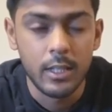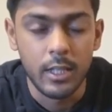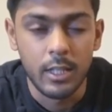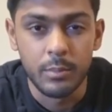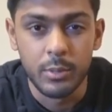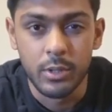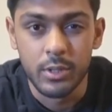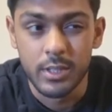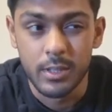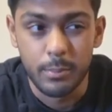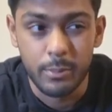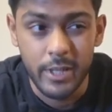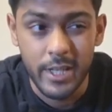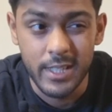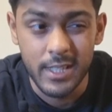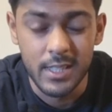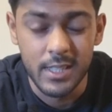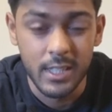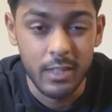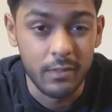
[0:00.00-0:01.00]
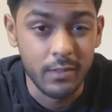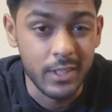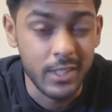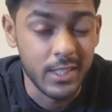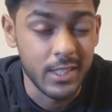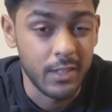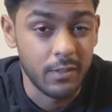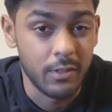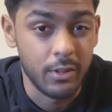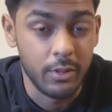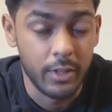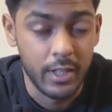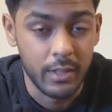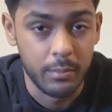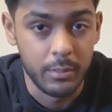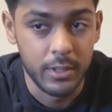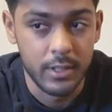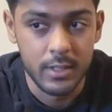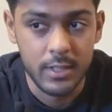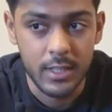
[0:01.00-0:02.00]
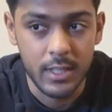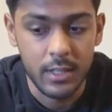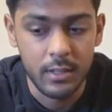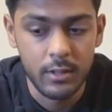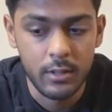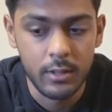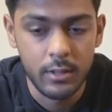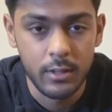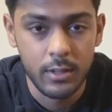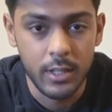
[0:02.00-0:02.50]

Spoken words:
because the price is 77 Rand per cell,